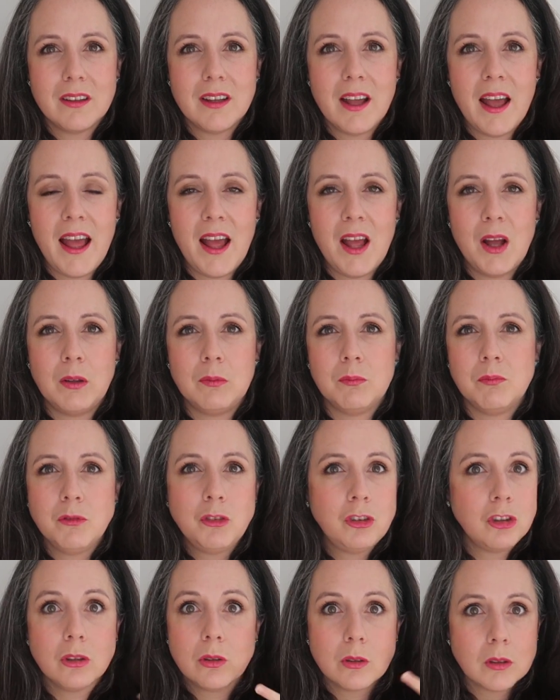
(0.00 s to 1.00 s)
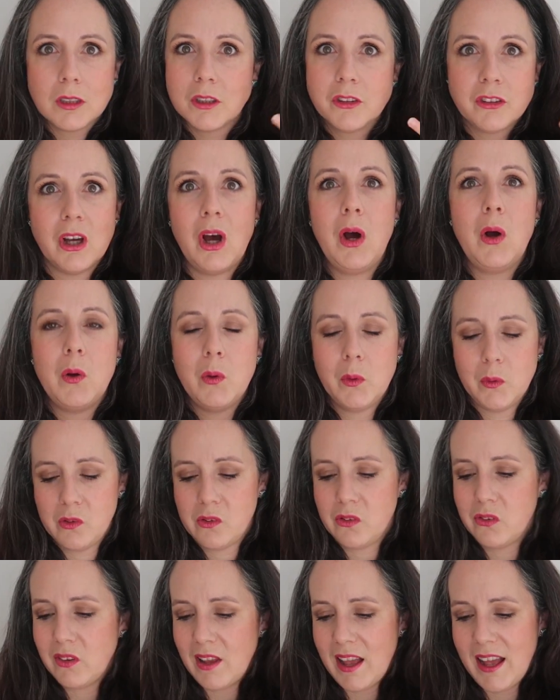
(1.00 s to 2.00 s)
um, jewel
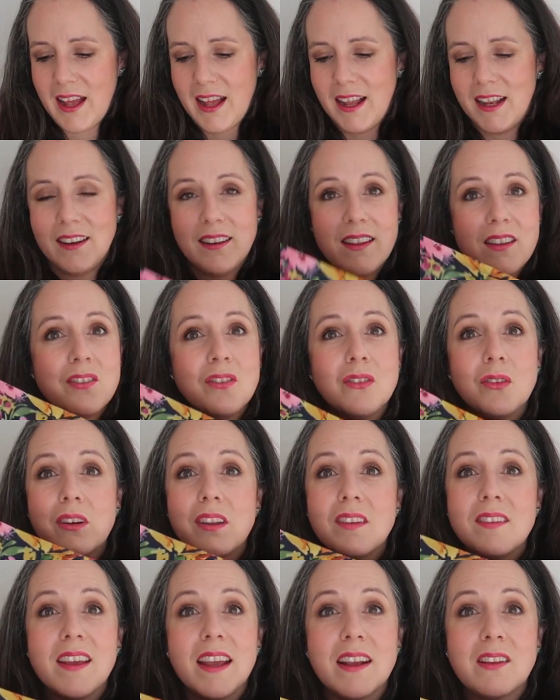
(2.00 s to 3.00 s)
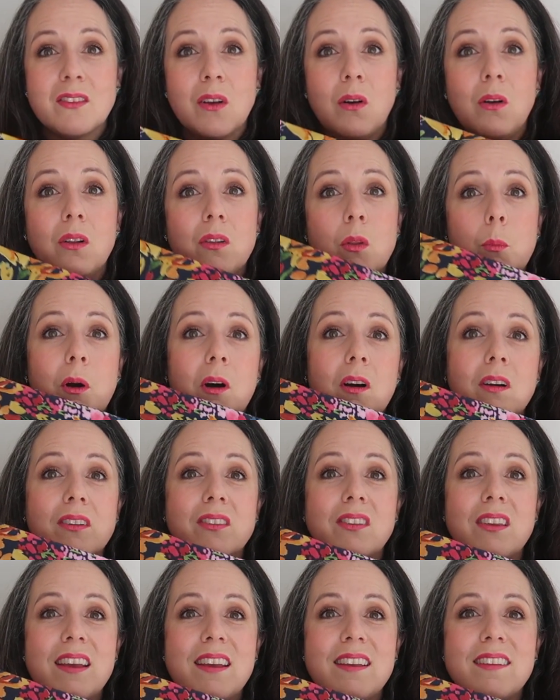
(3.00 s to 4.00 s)
tones, and this sort of ticks all the
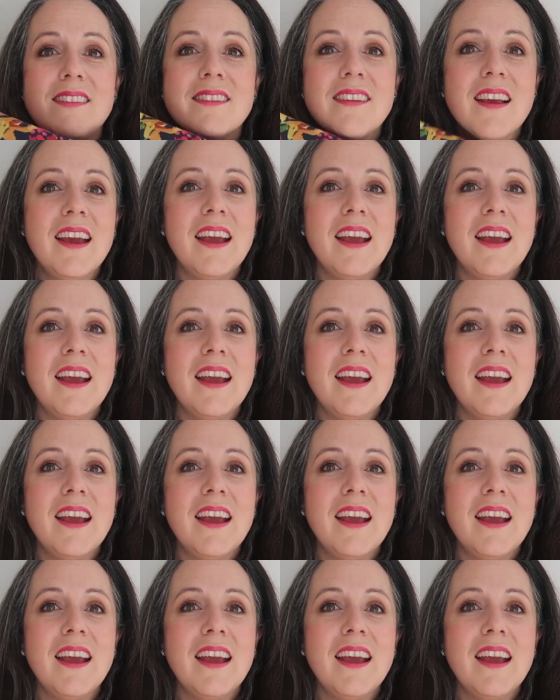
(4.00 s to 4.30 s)
boxes.